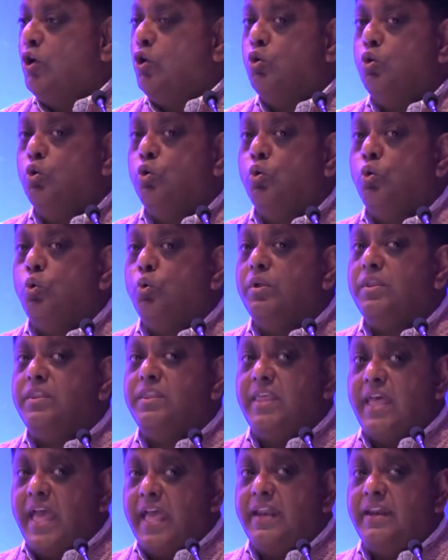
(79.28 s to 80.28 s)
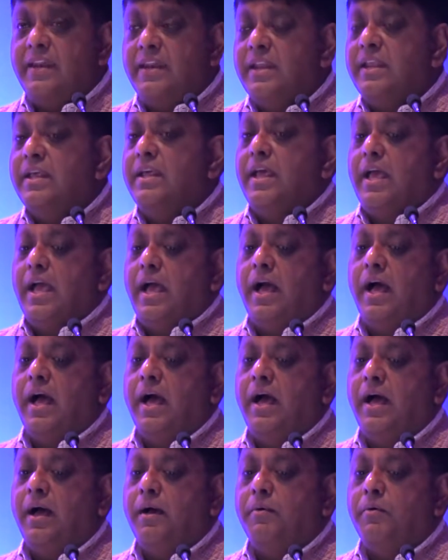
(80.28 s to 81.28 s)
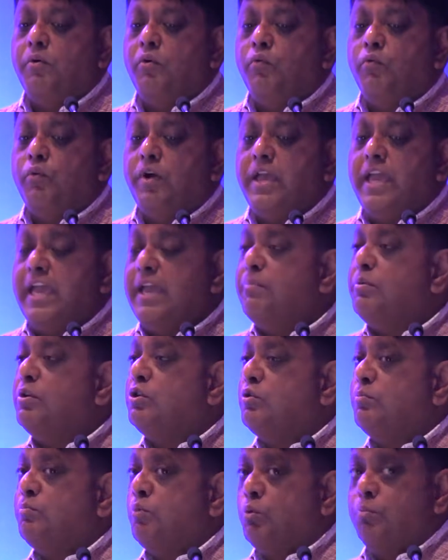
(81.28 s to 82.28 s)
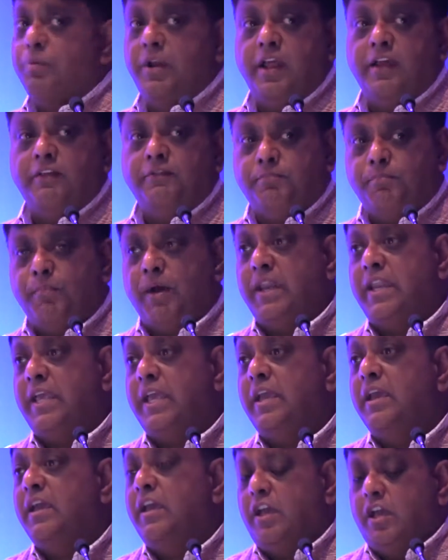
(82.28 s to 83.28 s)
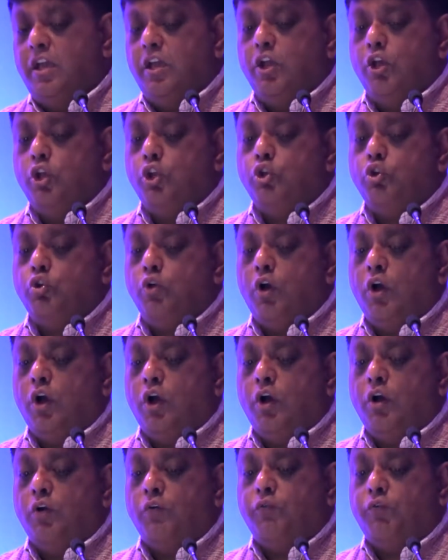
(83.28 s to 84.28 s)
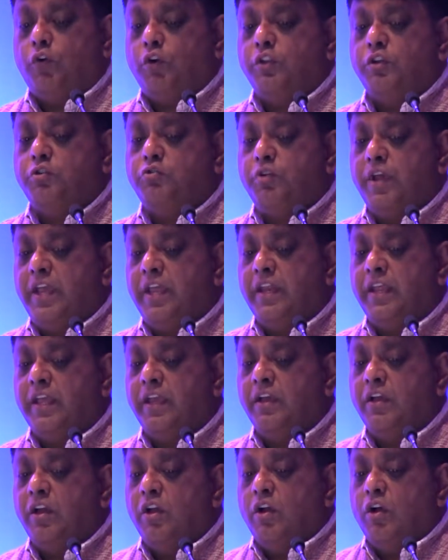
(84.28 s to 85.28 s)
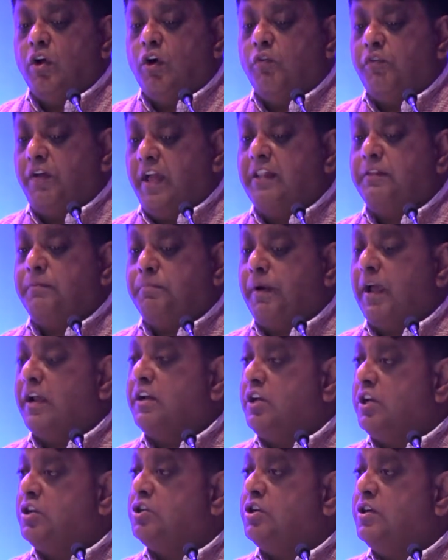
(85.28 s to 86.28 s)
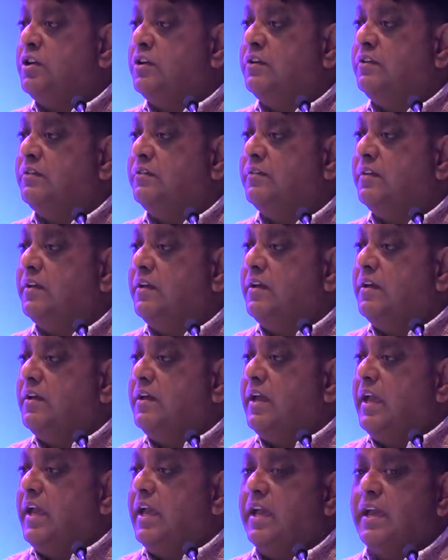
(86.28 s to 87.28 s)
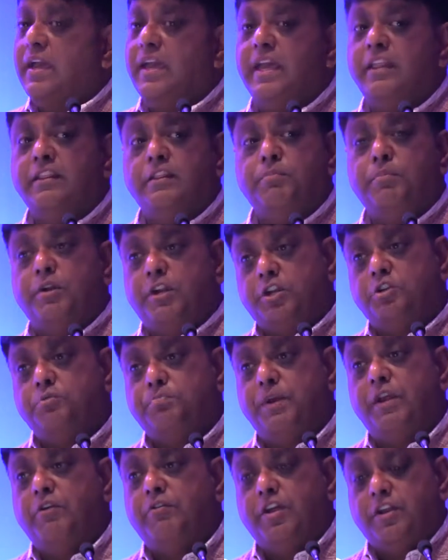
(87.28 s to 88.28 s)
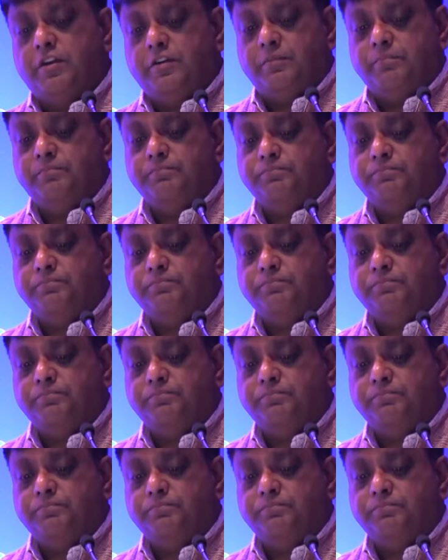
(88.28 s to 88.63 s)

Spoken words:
who then were able to mobilize money for the training of health practitioners in the British period.